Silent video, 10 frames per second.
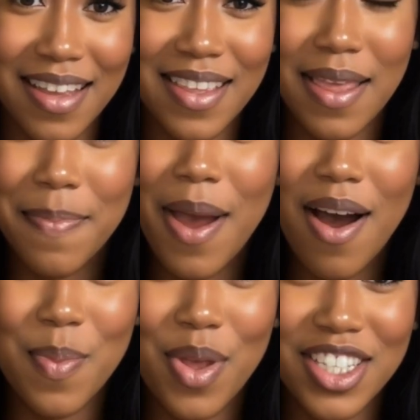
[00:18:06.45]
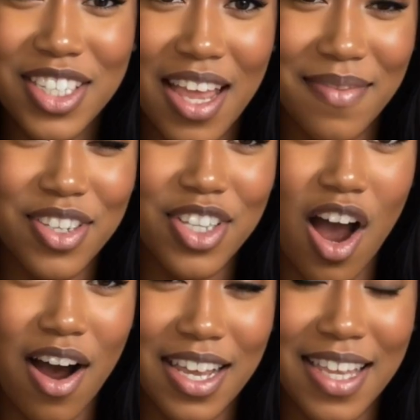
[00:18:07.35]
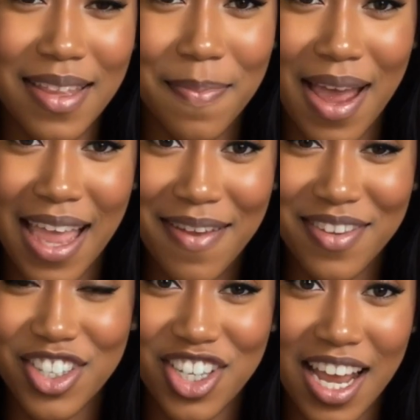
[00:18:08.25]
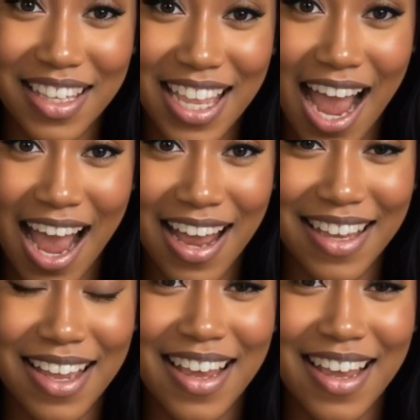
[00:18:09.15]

The Bell Witch never targeted the men after John died.